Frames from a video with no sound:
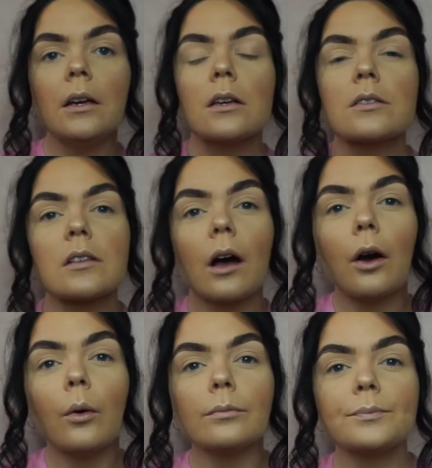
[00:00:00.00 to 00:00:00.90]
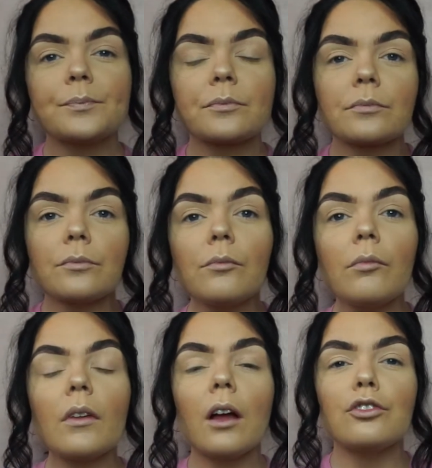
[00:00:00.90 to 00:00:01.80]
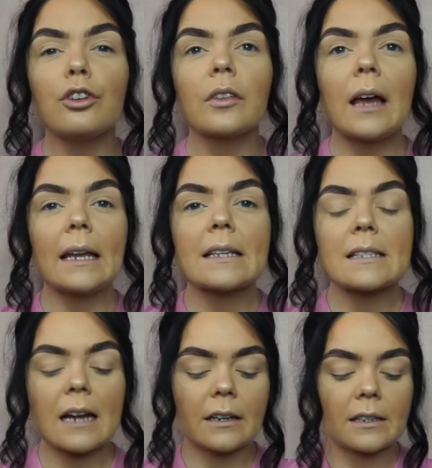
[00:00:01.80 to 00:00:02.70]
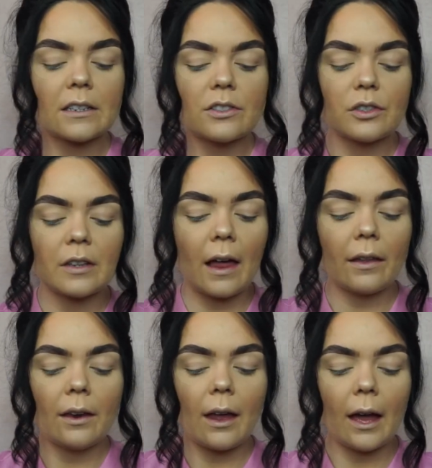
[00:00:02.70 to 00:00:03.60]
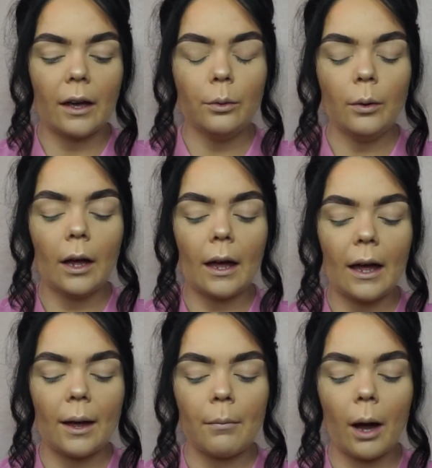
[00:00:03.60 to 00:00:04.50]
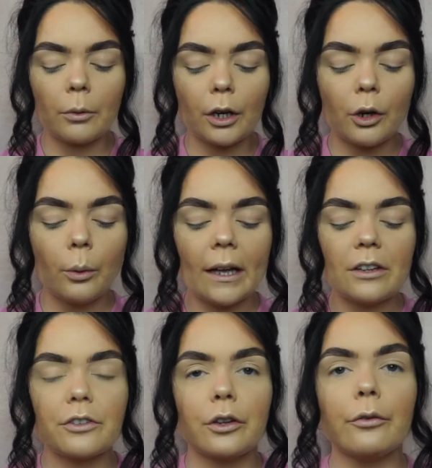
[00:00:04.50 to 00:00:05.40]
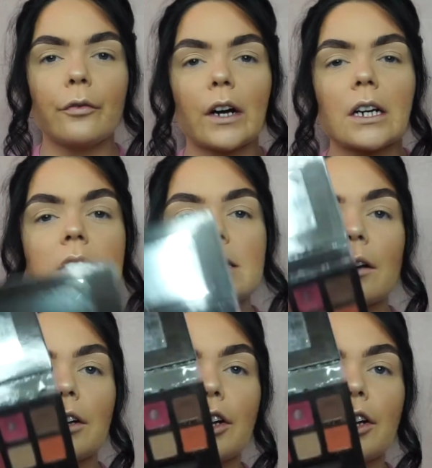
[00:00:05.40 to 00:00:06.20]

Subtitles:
so just getting started into that now. I'm going to go into first, I'm going